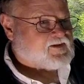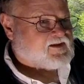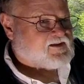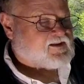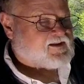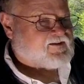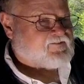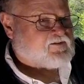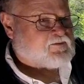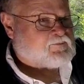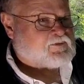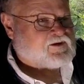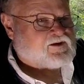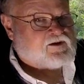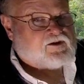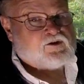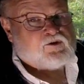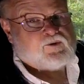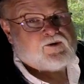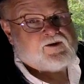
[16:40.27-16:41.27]
leave them
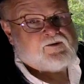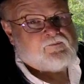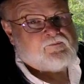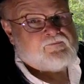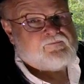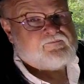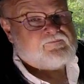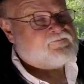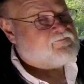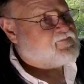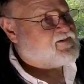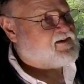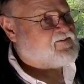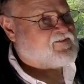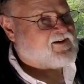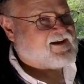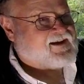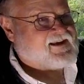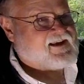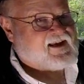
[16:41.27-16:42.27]
below, and if
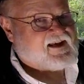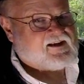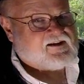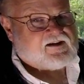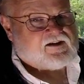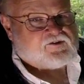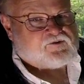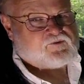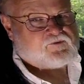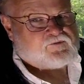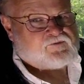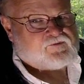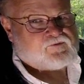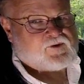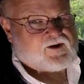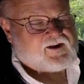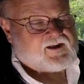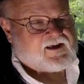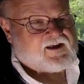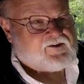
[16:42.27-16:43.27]
I can, I'll
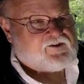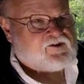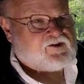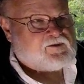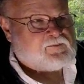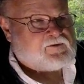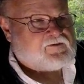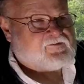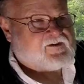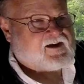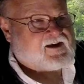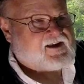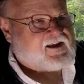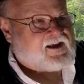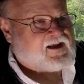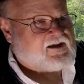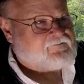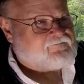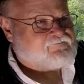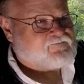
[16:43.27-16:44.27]
try to get to them. And if I
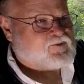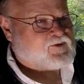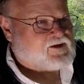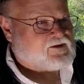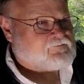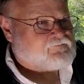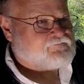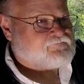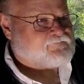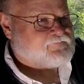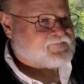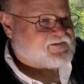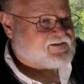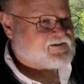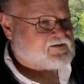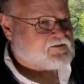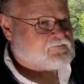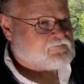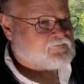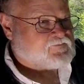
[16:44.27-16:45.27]
can't, well, you
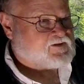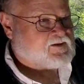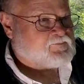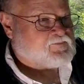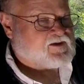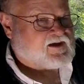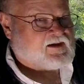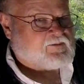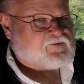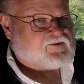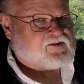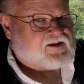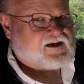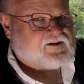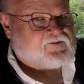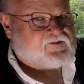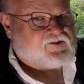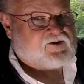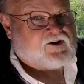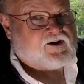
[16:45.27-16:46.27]
know, sometimes life
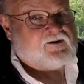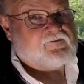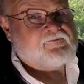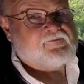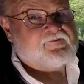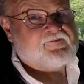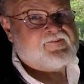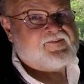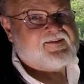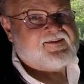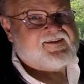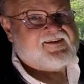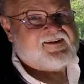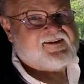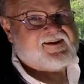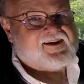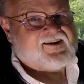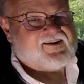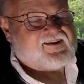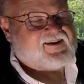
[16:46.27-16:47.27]
is hard.
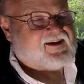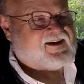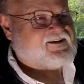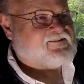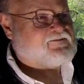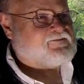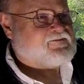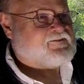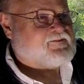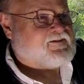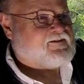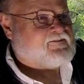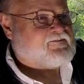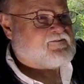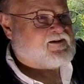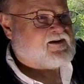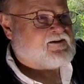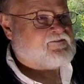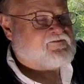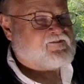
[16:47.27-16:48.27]
Okay,
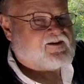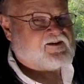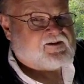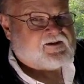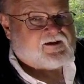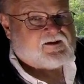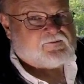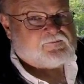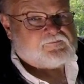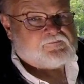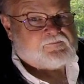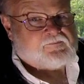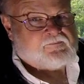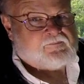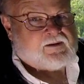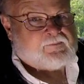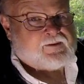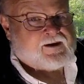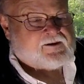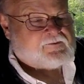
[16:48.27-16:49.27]
have fun now.
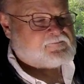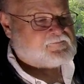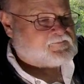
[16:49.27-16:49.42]
Bye-bye.